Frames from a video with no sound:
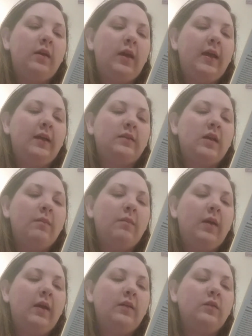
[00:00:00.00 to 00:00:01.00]
It
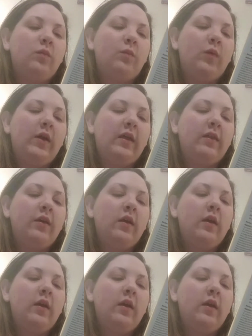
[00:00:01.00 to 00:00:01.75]
is with